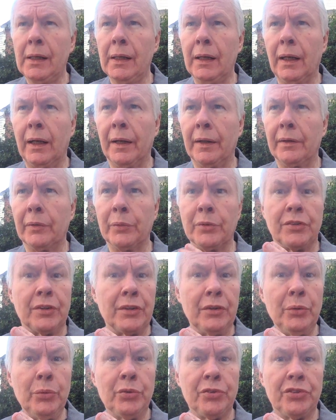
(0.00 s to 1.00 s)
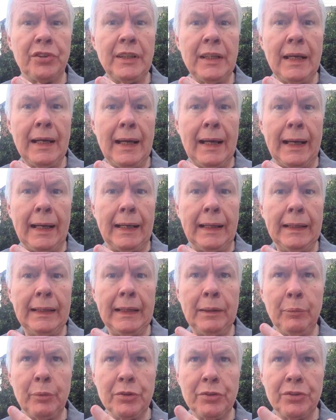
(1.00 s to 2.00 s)
There was a new CIA.
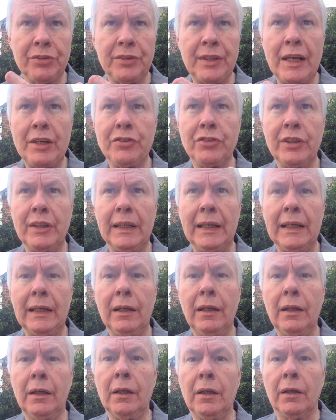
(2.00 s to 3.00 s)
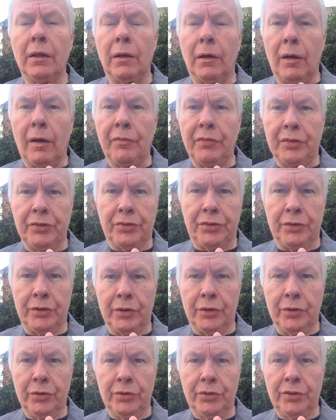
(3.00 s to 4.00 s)
It was stationing
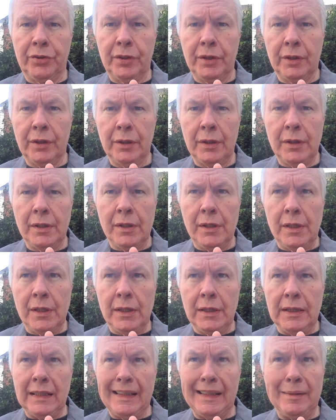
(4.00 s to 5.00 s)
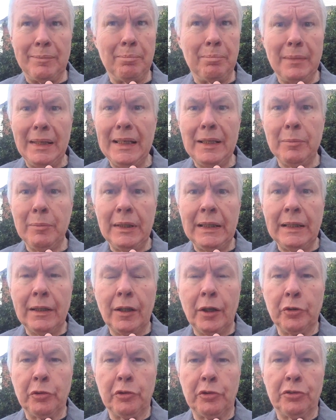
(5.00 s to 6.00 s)
officers in many, many
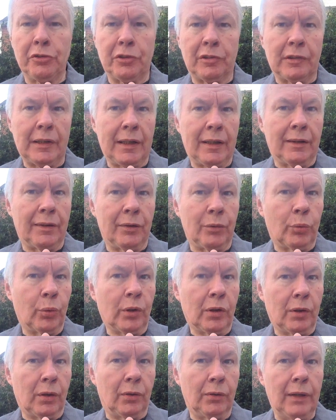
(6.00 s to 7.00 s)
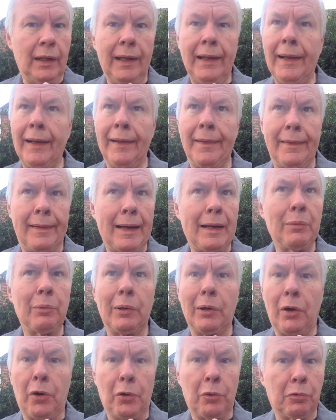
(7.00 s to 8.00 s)
countries around the world. They
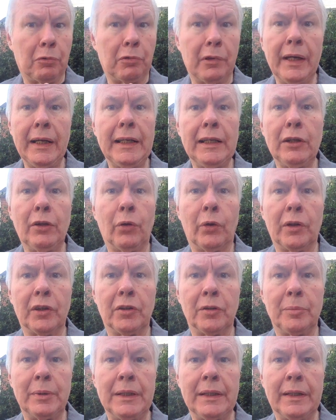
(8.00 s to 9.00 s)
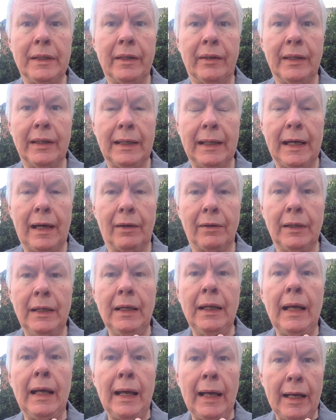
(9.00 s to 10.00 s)
were already going to be carrying out
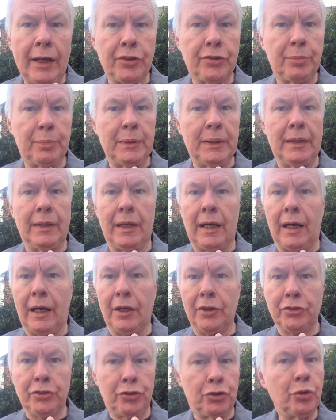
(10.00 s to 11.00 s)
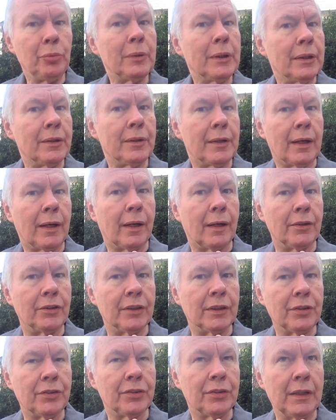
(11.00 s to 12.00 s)
espionage, human
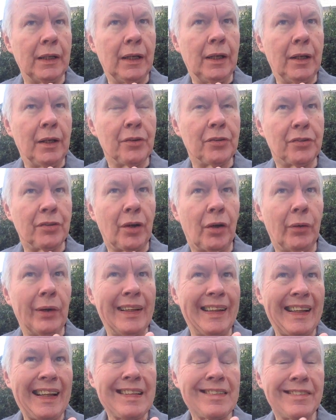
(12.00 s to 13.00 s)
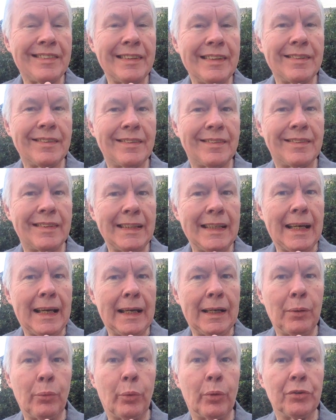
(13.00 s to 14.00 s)
intelligence. So in that sense,
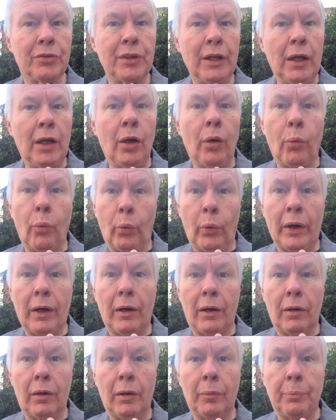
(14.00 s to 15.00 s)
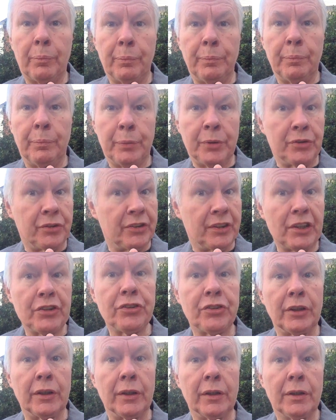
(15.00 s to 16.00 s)
CIA was well
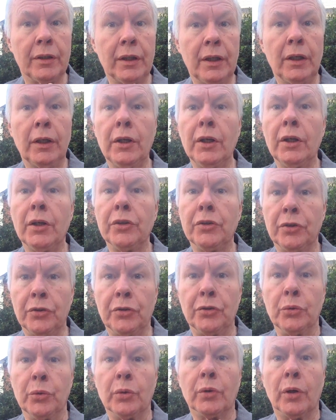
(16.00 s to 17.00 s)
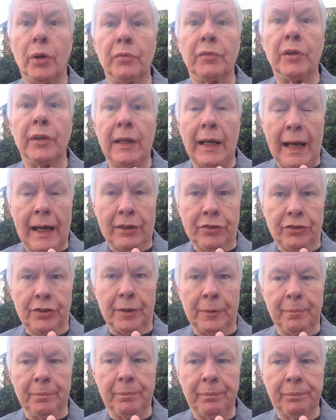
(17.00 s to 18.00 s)
positioned to do covert
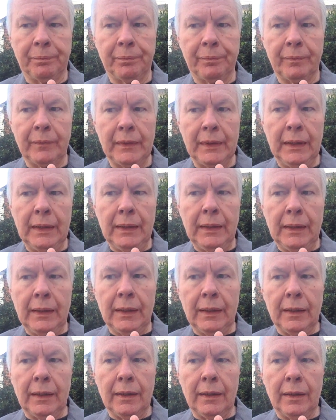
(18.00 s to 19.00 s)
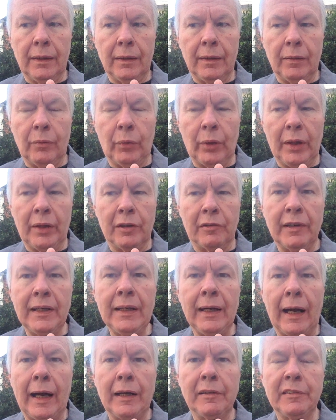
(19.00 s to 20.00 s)
action. One of the great
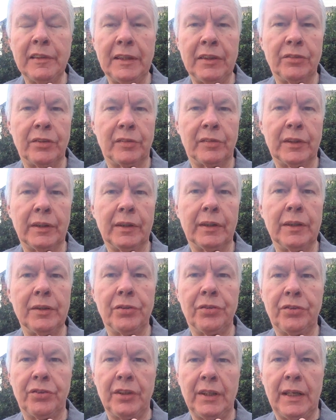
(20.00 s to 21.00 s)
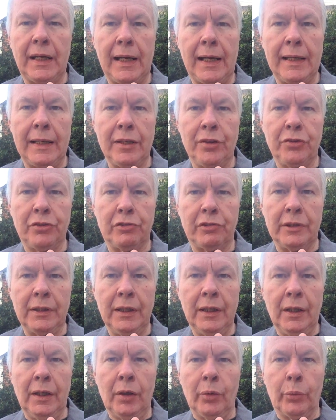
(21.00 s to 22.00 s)
ironies of early CIA history
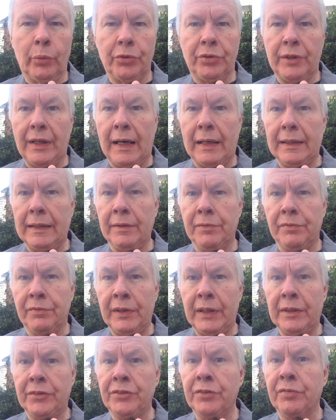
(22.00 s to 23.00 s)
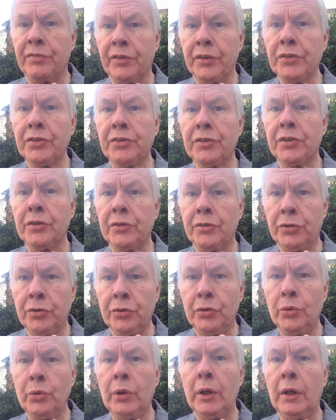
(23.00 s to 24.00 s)
was that its first
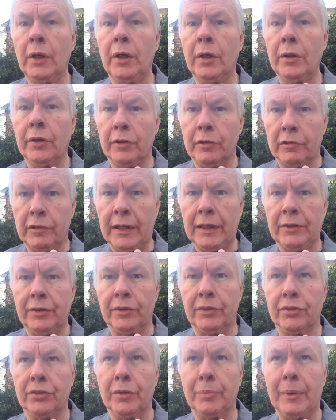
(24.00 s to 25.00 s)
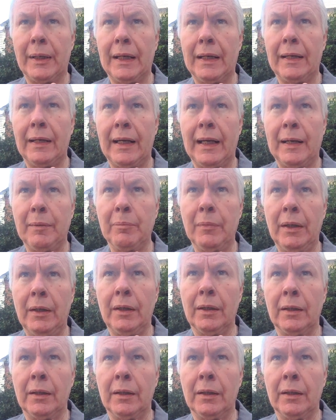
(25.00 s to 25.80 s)
two directors, an